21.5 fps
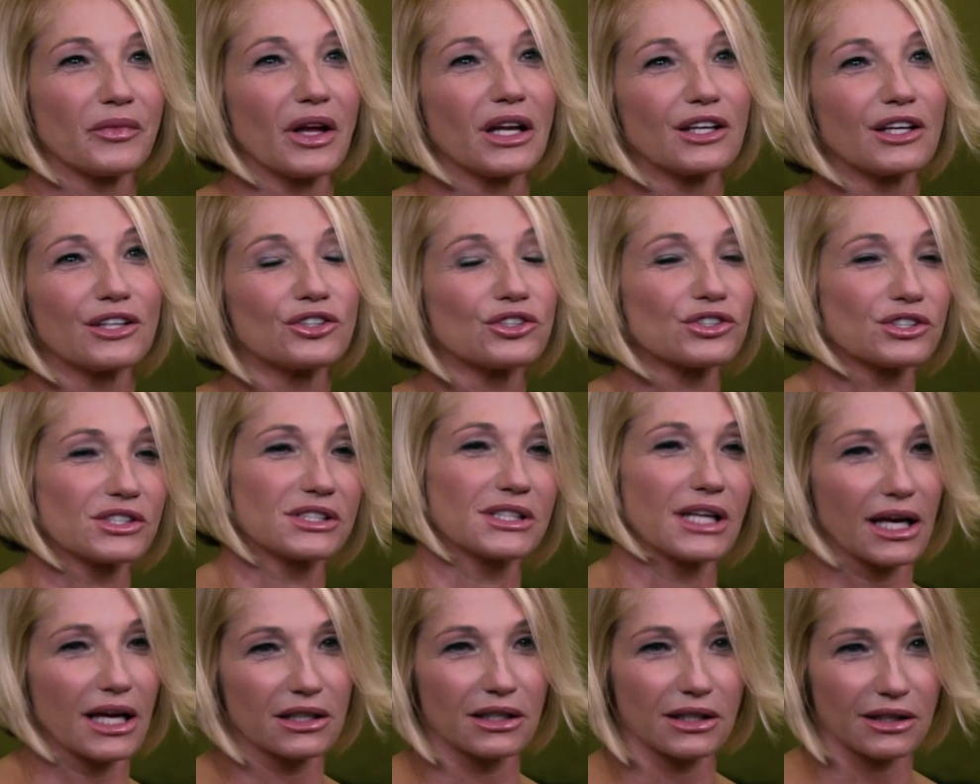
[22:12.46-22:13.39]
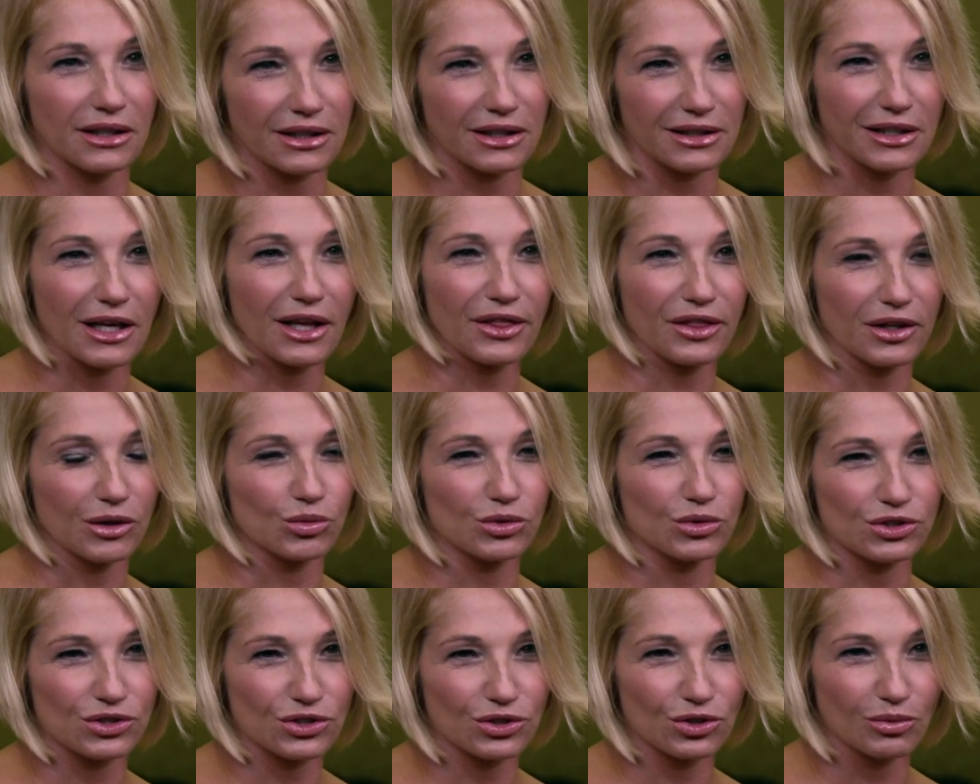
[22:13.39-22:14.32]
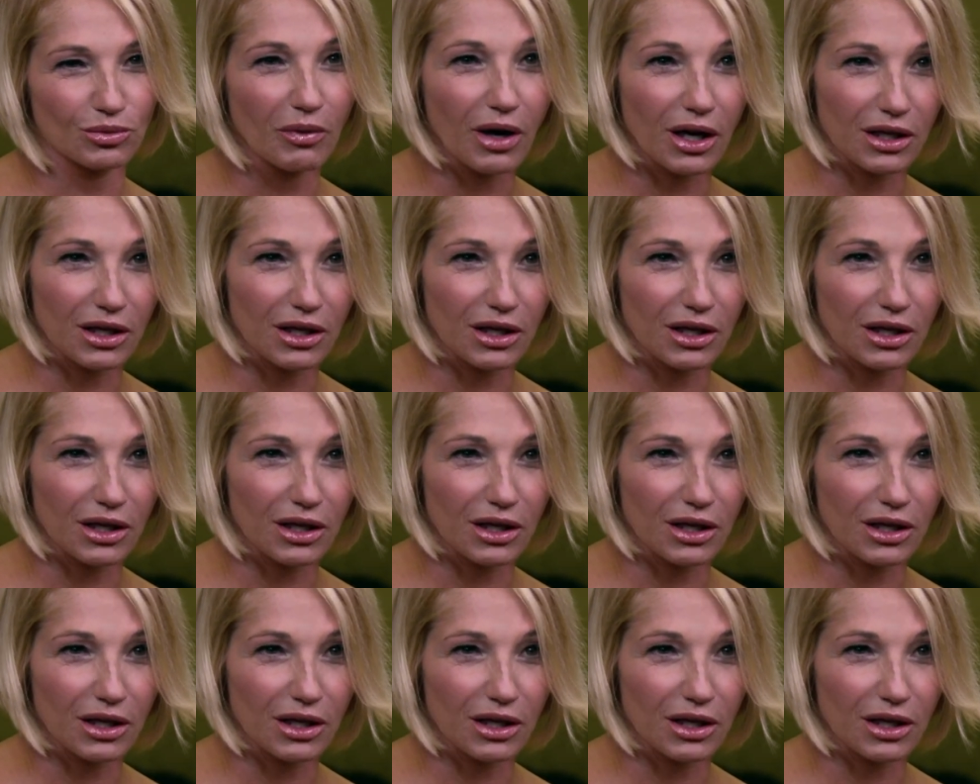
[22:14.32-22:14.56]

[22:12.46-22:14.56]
an understanding that nothing was too